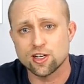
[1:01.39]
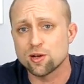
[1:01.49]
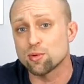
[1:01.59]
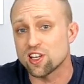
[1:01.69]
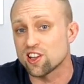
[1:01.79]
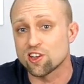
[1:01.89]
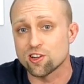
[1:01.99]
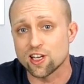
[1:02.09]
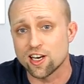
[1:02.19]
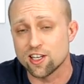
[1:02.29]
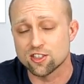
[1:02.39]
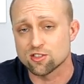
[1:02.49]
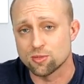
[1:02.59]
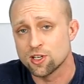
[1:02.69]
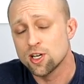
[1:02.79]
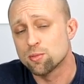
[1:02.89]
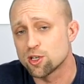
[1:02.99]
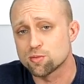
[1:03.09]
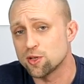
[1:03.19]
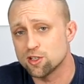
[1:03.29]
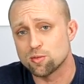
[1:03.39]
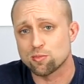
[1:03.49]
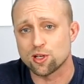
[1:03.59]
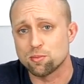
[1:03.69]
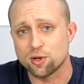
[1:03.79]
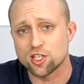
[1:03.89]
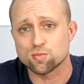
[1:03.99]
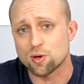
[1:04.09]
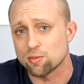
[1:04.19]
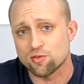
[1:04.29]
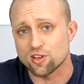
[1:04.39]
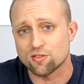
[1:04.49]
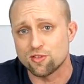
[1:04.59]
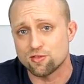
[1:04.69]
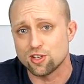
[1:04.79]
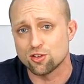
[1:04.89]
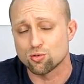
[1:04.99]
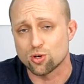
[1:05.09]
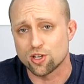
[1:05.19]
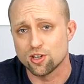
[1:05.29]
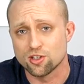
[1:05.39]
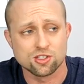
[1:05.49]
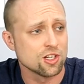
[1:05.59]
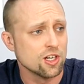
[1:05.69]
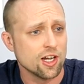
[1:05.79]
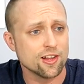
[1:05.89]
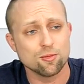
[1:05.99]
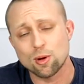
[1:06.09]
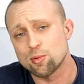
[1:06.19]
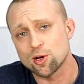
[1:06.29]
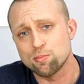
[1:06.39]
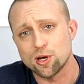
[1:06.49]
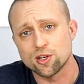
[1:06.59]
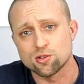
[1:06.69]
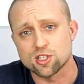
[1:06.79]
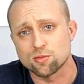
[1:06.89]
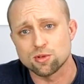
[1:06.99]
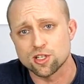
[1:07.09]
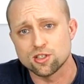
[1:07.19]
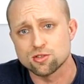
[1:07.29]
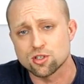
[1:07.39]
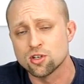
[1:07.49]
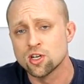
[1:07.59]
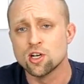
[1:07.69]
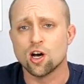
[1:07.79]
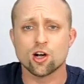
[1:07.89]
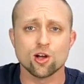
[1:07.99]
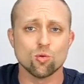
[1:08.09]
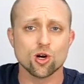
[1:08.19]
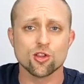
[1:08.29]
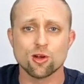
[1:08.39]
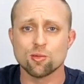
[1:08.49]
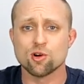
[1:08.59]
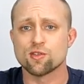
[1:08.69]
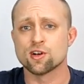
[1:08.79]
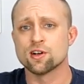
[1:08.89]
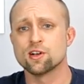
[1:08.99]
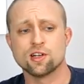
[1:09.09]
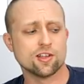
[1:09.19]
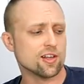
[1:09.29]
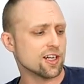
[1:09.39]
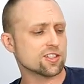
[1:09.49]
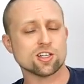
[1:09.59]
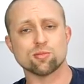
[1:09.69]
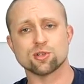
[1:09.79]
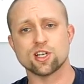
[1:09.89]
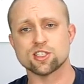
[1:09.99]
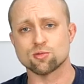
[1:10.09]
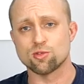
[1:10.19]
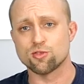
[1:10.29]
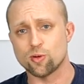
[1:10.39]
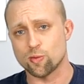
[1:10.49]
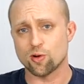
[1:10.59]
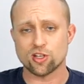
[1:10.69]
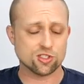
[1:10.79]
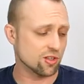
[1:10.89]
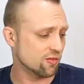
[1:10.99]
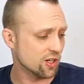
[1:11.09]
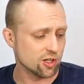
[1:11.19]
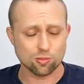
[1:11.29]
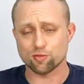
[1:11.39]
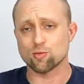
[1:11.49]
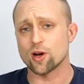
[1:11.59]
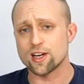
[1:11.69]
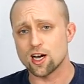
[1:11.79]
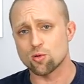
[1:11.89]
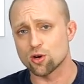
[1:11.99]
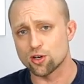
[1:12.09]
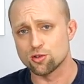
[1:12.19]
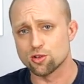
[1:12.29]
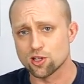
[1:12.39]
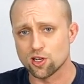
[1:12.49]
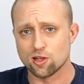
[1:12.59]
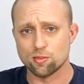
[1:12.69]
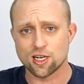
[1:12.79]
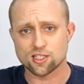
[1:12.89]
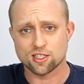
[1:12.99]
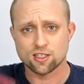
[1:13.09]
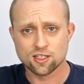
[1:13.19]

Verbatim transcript: He can play literally any instrument. But he's, he's been playing bass probably for like 15, 20 years. And then my buddy Ben knows how to play too. So I'll get one of them over in the next couple days and we'll film the rest of the video. But right now we're going to do the little unboxing.